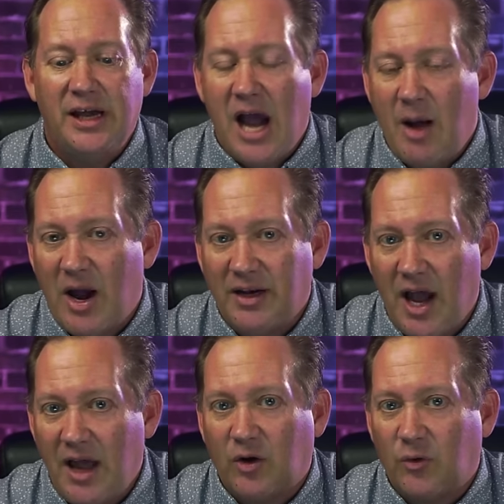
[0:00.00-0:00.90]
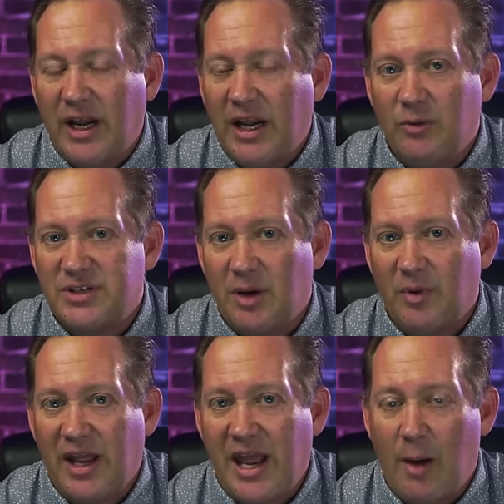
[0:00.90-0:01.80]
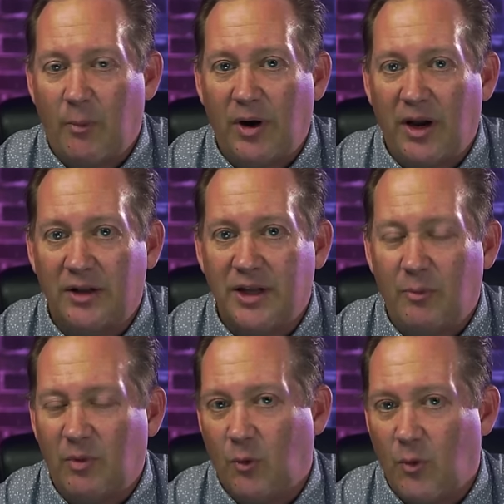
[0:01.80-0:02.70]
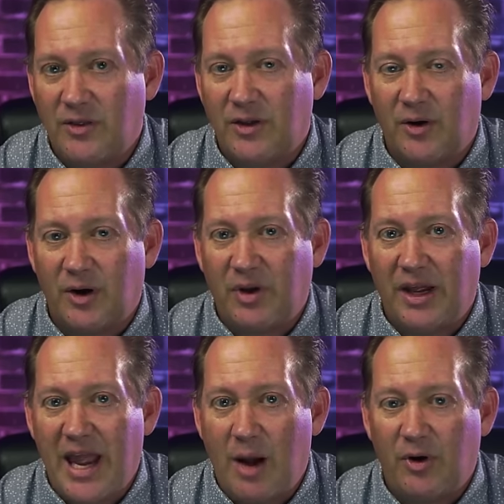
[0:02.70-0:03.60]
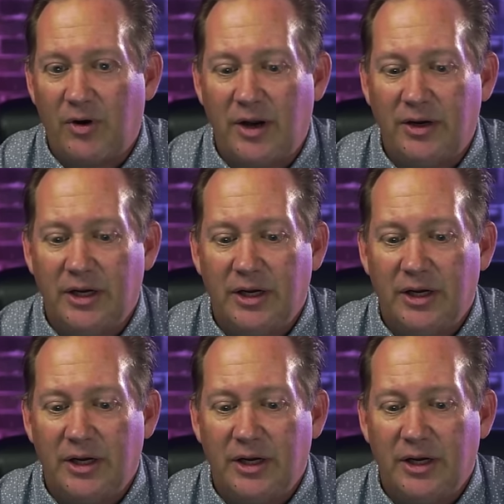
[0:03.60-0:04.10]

I might not agree with somebody hammering on them or the way that they're being hammered on,